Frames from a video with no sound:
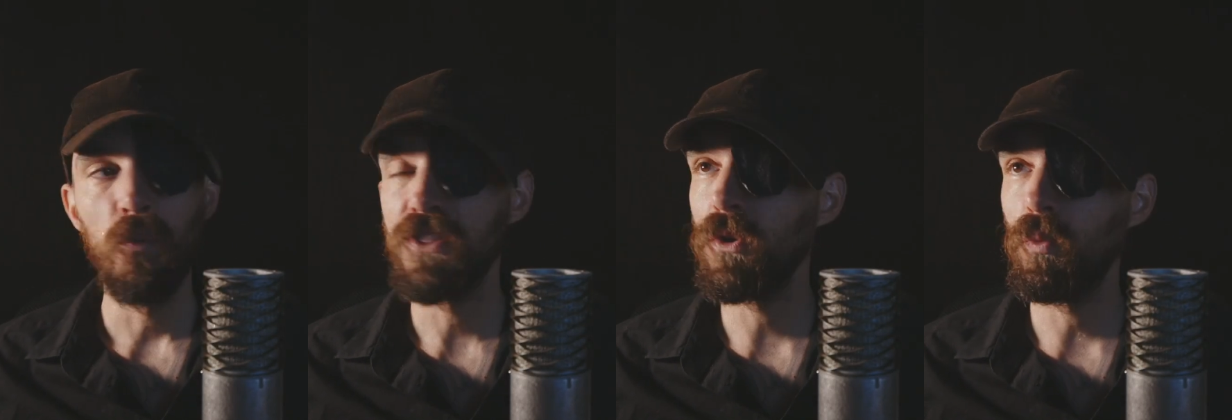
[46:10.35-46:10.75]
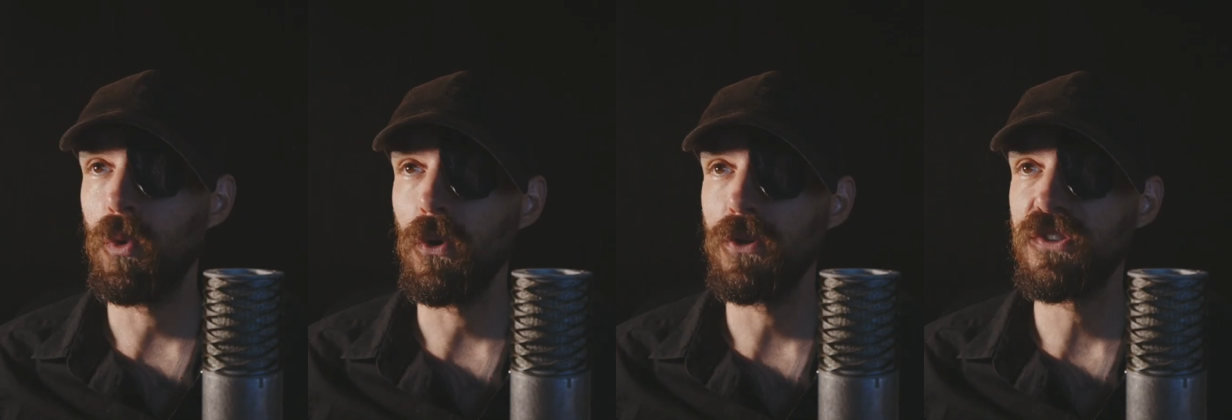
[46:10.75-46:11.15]
with the
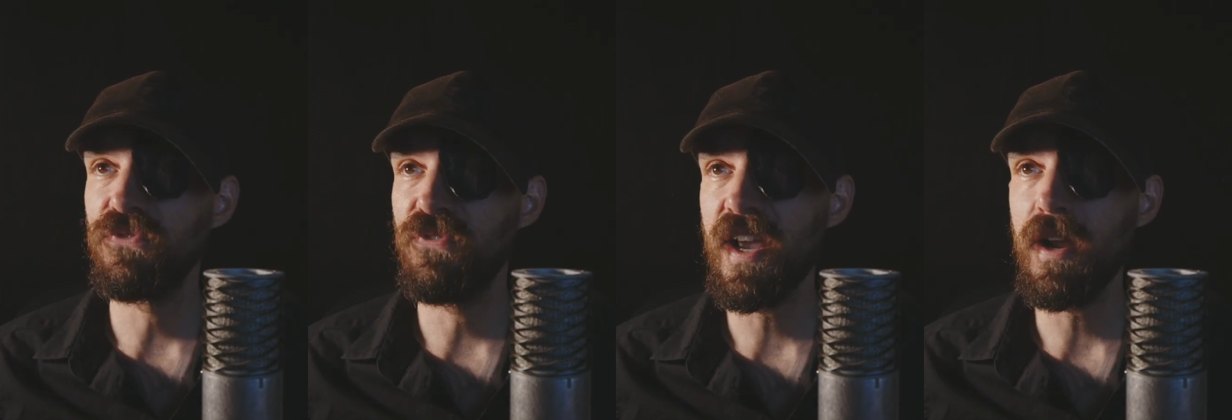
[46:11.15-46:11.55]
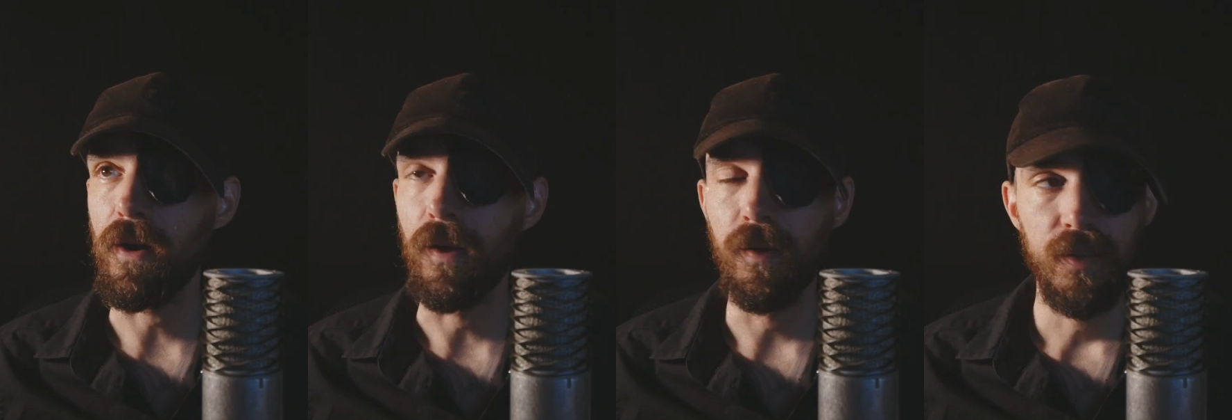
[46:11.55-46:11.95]
World's
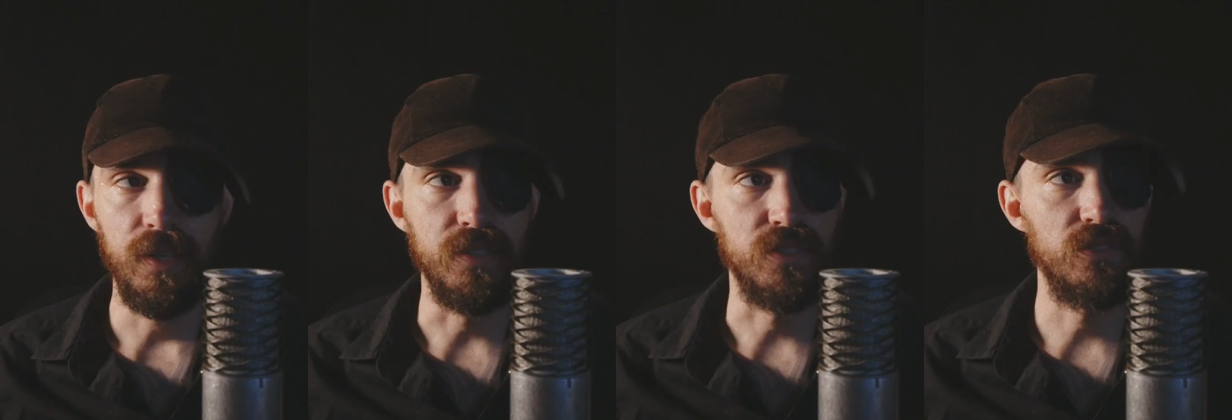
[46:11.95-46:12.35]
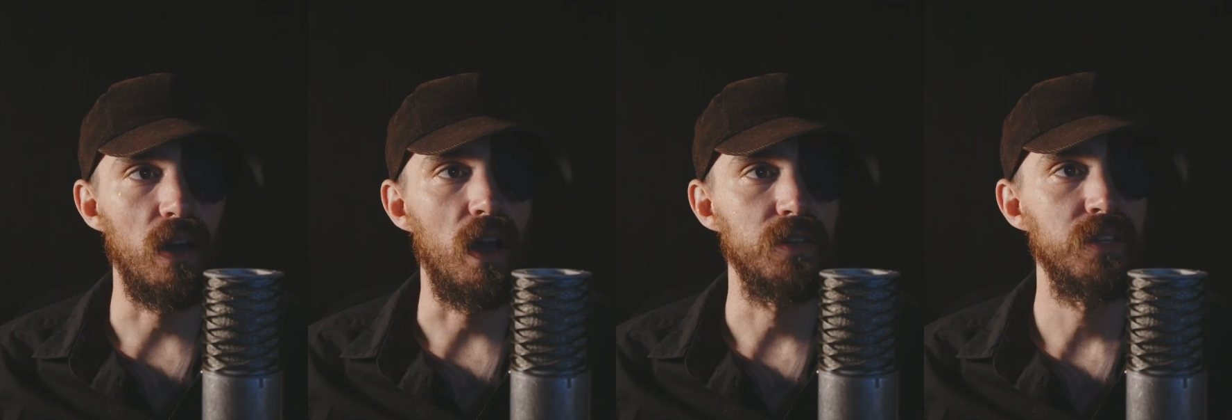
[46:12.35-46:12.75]
Fair, it is
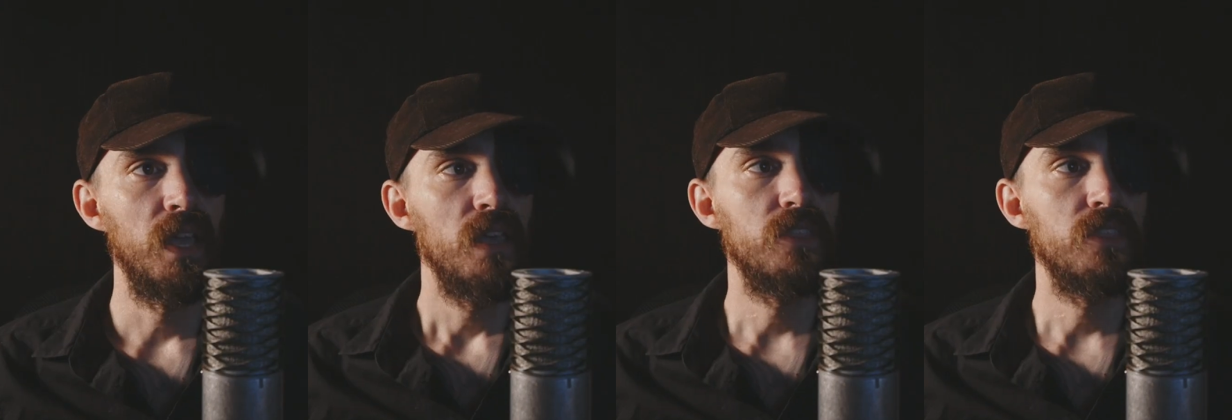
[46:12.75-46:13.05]
thought.